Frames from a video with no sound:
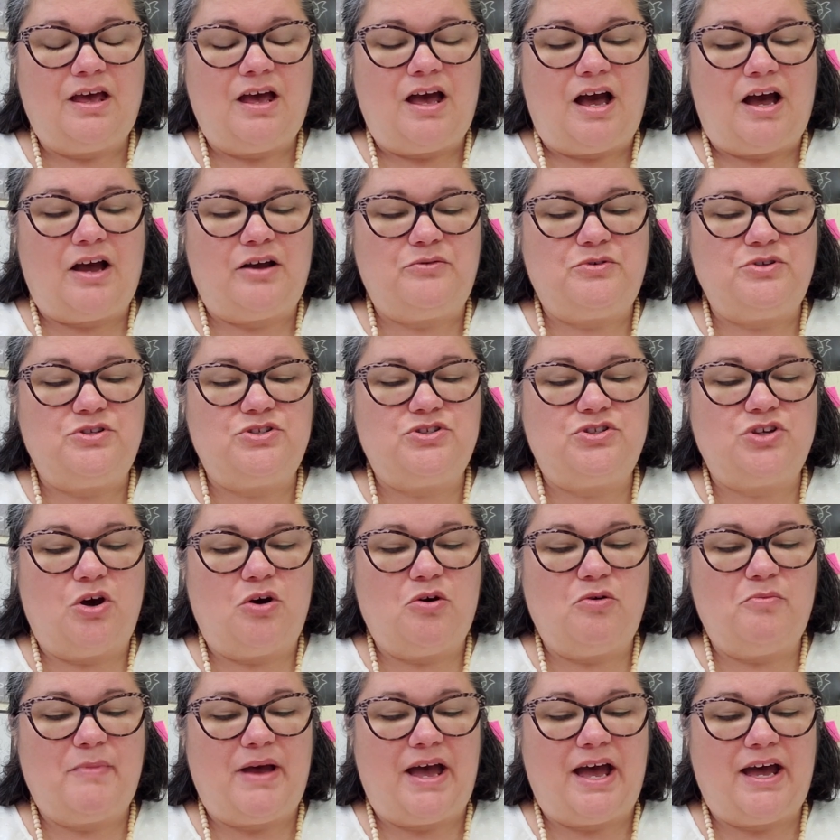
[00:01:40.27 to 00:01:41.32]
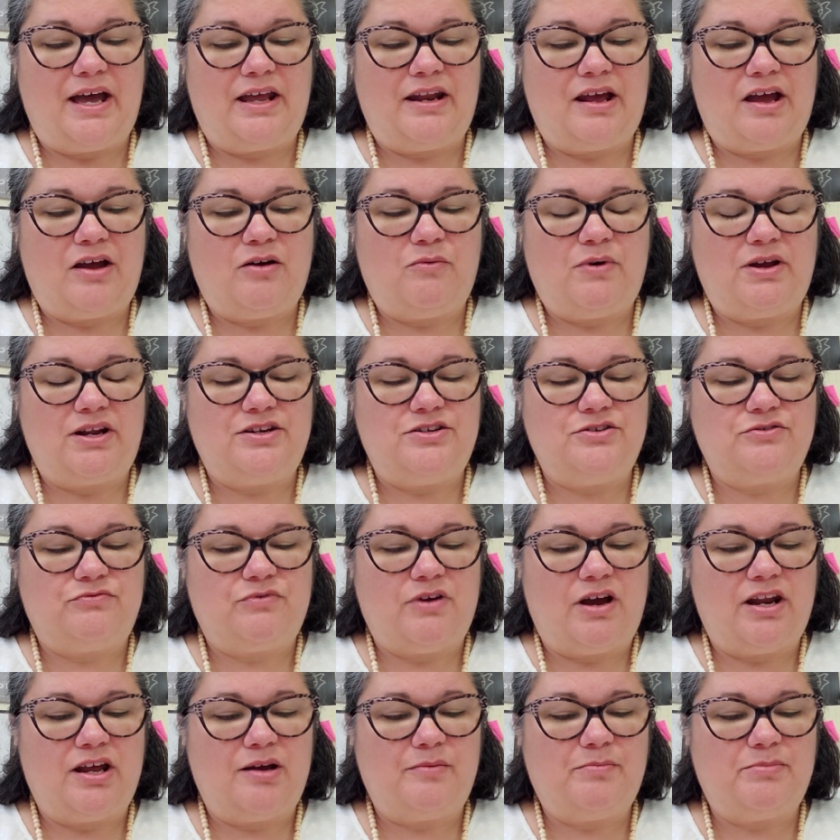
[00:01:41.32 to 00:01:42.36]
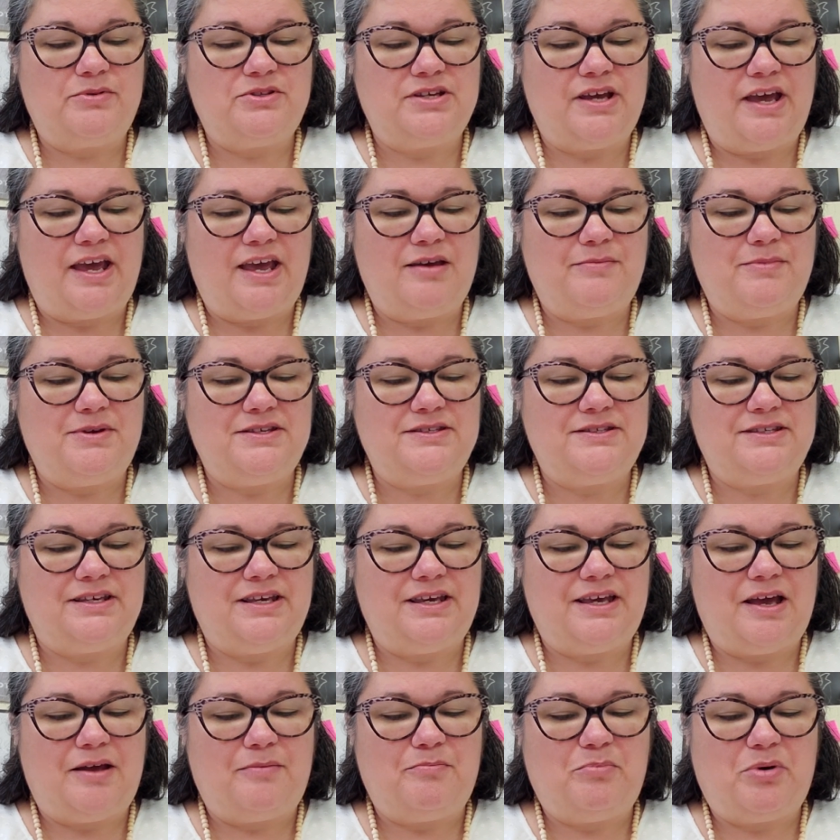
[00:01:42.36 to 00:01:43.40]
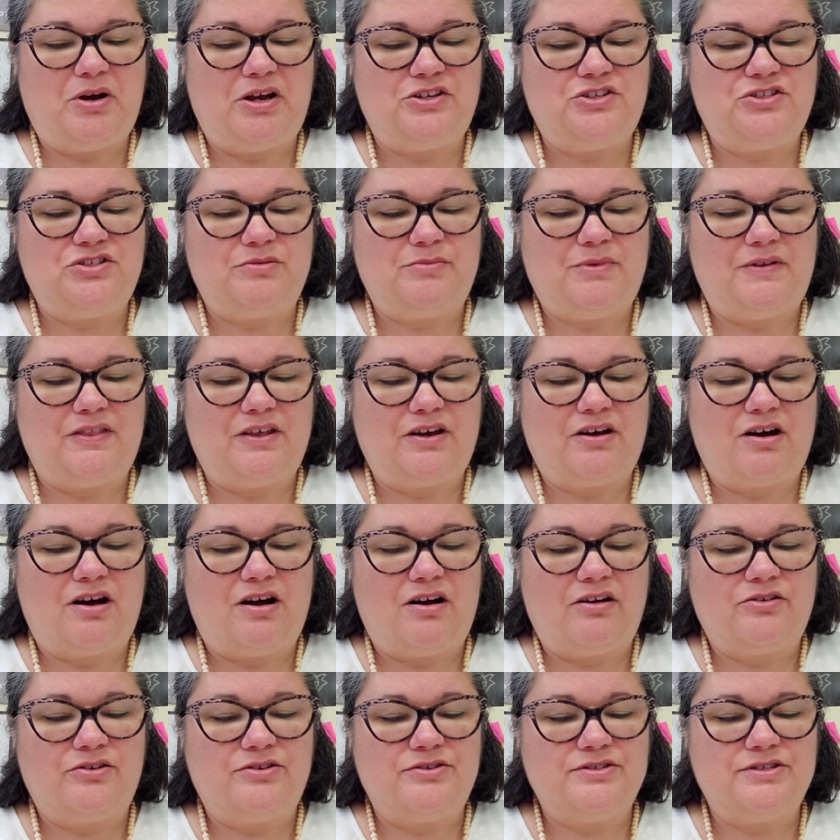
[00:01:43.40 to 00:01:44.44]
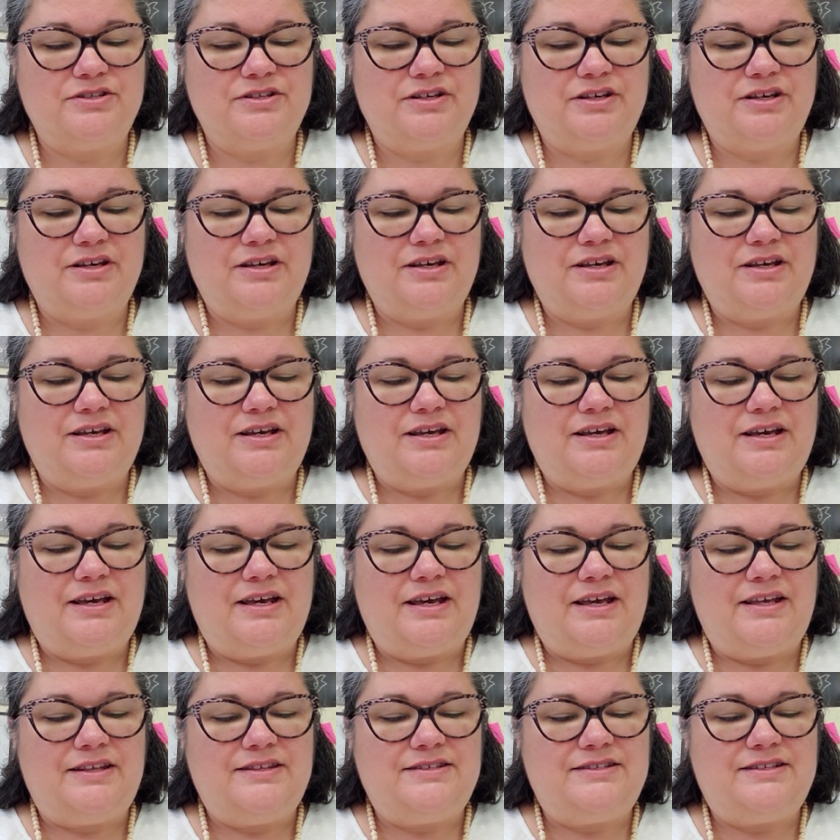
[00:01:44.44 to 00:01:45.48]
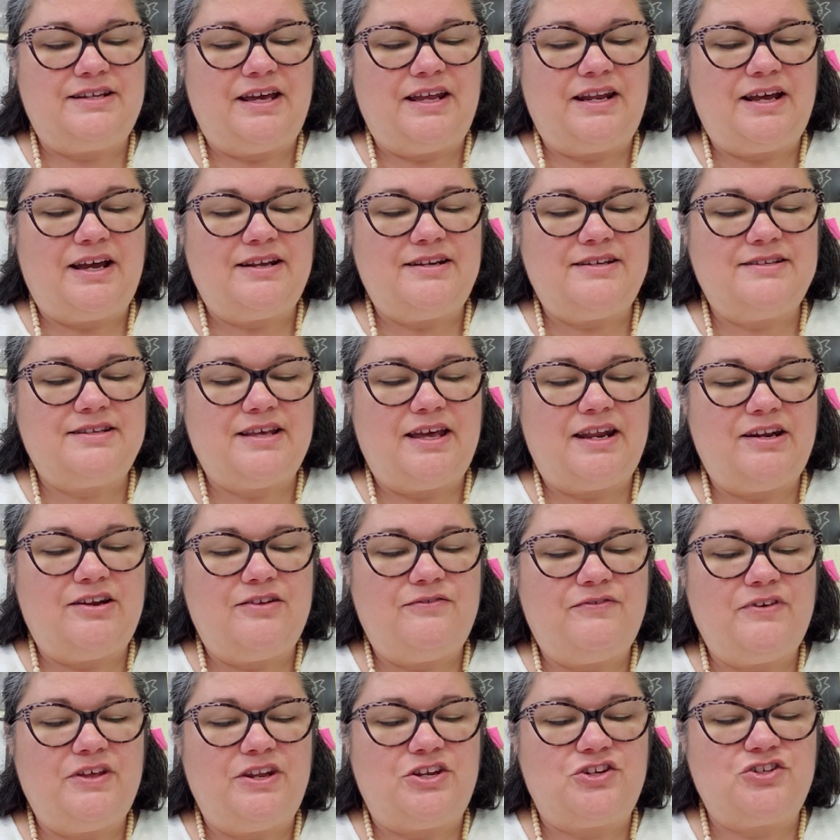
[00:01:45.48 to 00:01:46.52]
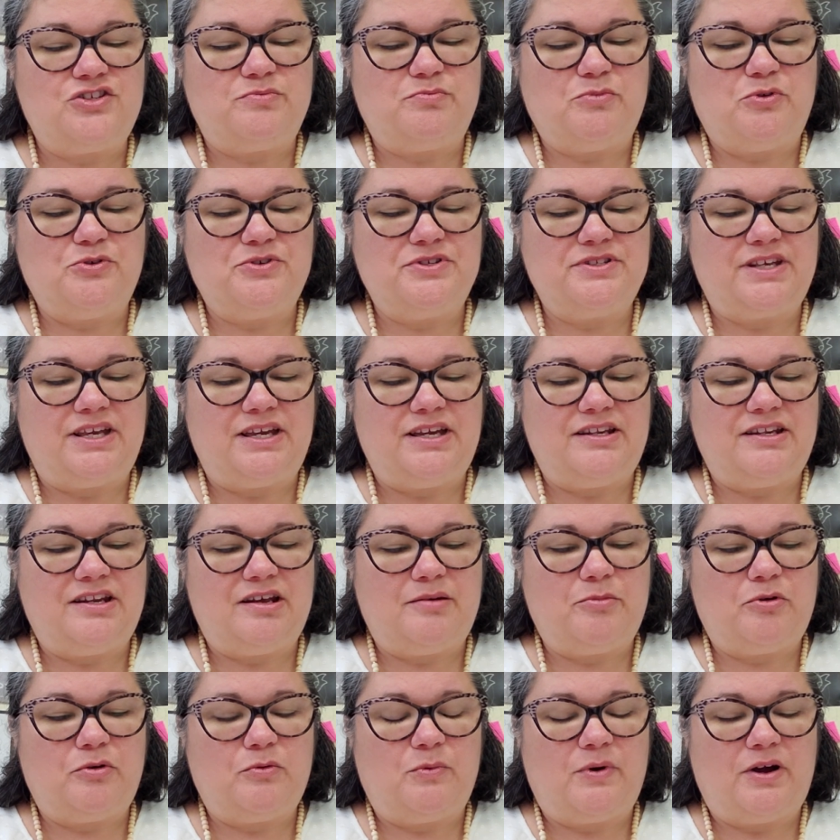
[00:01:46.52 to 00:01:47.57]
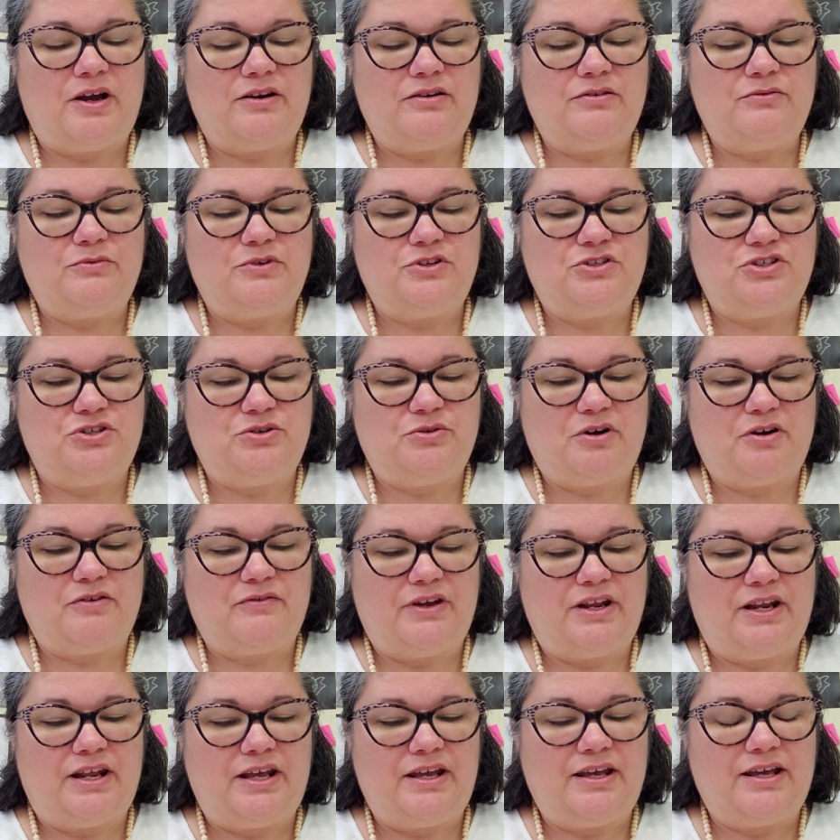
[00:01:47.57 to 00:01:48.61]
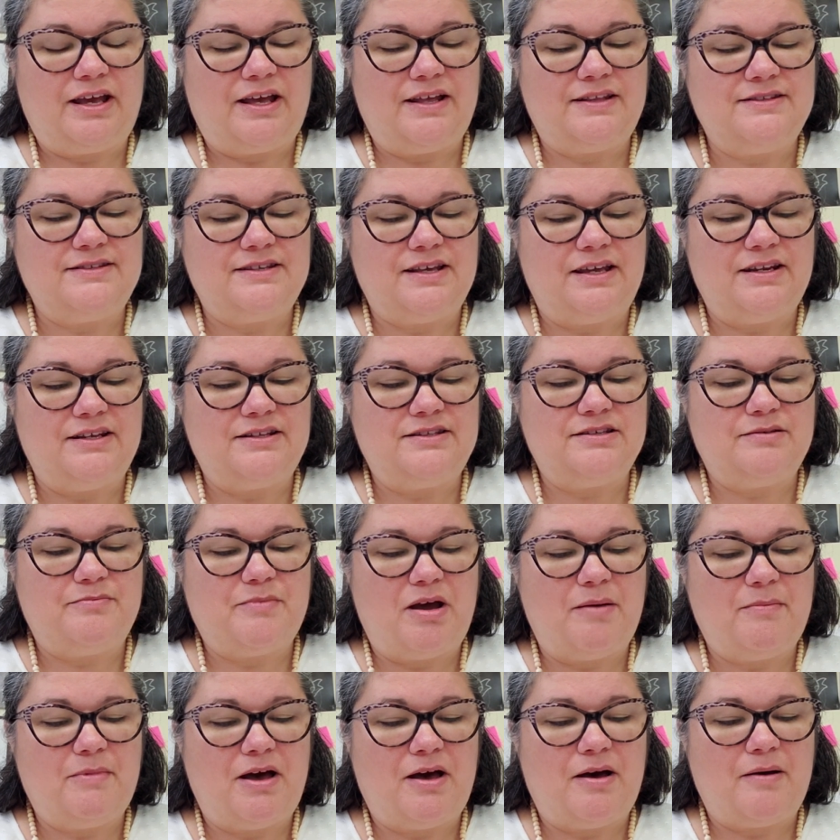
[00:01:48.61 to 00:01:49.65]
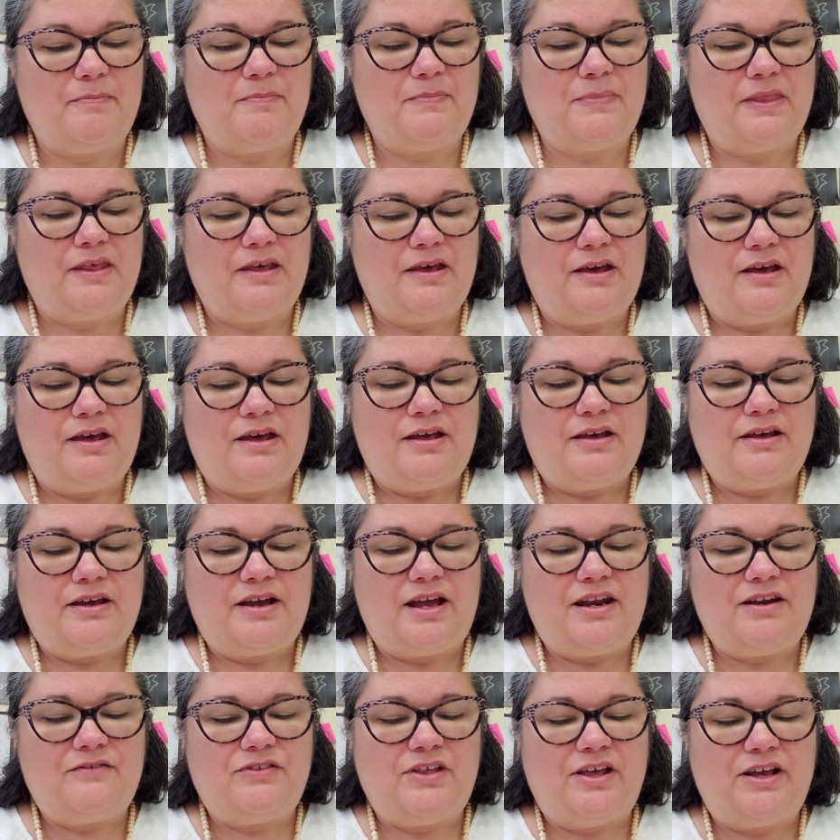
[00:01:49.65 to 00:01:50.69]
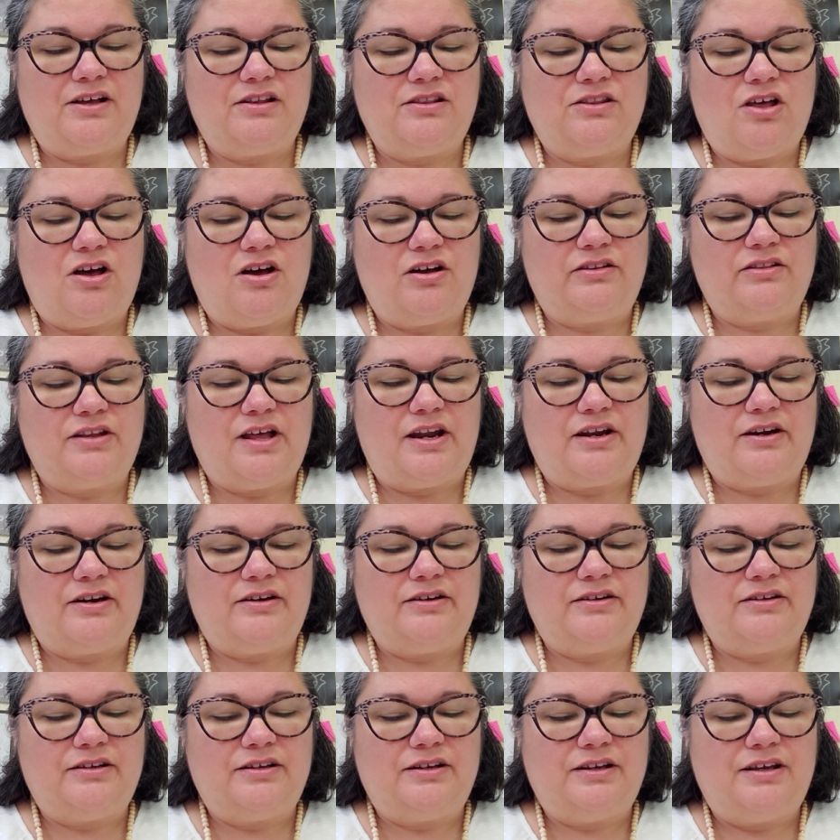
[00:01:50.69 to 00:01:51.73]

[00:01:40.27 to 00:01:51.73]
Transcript: I was so mad I wanted to run up to ABC and punch him in the goggles. Instead, I decided to finish Moleskine number 1, which you are reading, and send it to my mom, kind of like a long letter.